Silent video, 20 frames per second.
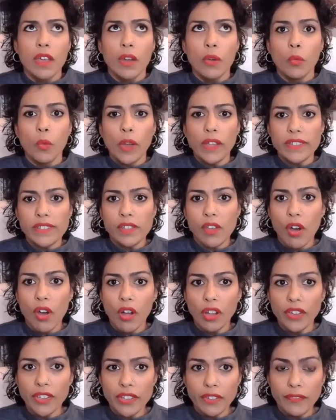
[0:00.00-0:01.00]
what's
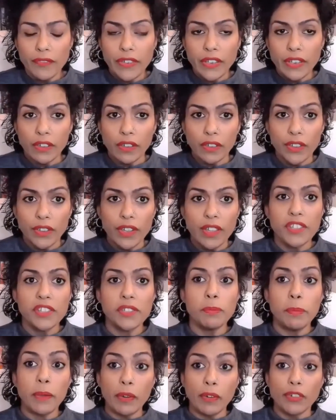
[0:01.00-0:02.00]
called in the field
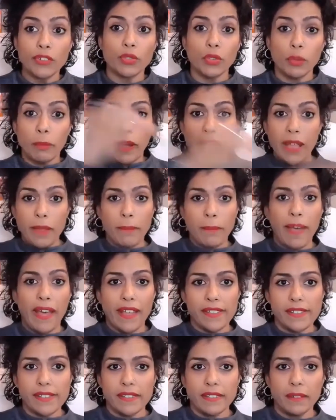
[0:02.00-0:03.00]
spiritual
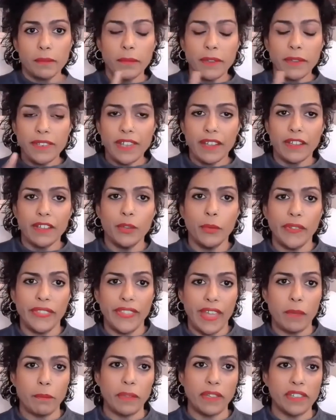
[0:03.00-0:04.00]
bypass. Let me tell you what
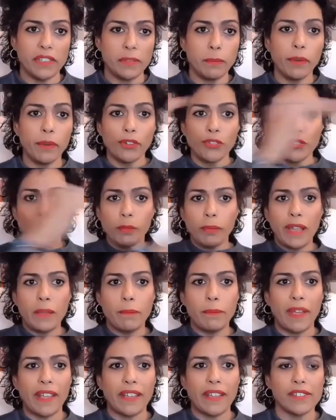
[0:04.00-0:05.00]
that means, spiritual
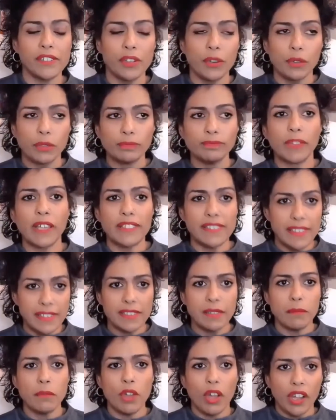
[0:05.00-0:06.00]
bypass. So I see
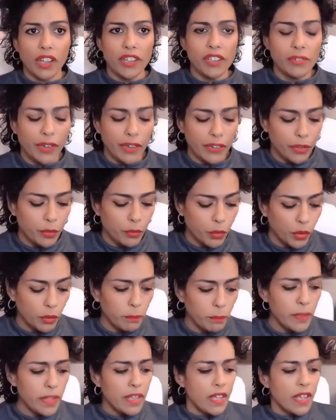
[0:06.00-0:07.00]
some nods around the
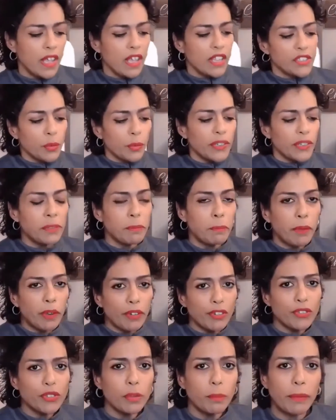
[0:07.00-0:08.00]
room. So what
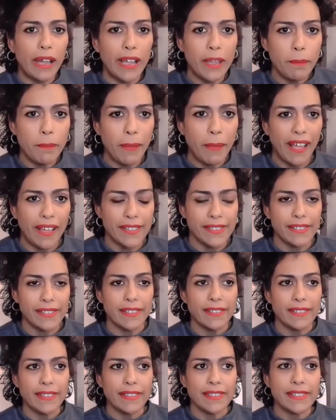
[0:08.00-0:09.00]
spiritual bypass is,